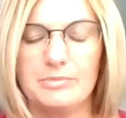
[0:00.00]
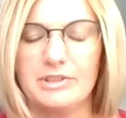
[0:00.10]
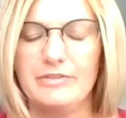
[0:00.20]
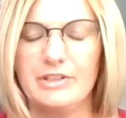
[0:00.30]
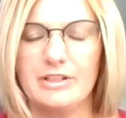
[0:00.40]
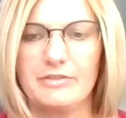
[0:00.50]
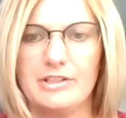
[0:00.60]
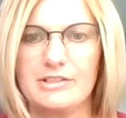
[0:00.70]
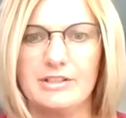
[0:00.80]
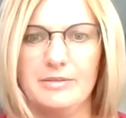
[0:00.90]
believe the
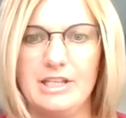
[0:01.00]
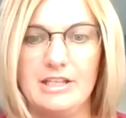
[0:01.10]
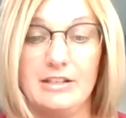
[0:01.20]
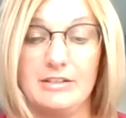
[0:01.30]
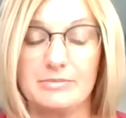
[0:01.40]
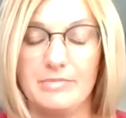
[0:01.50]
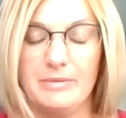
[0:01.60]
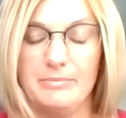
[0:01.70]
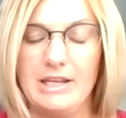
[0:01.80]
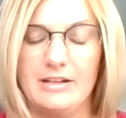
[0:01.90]
difference
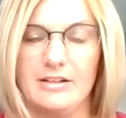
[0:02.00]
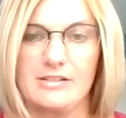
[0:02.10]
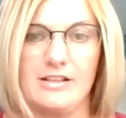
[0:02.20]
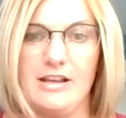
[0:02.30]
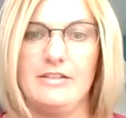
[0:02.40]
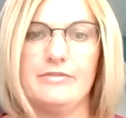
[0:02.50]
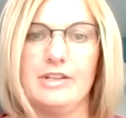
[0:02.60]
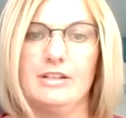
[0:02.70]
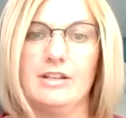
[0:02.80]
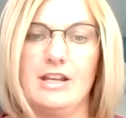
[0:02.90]
it made in his life,
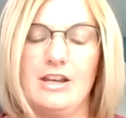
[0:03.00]
and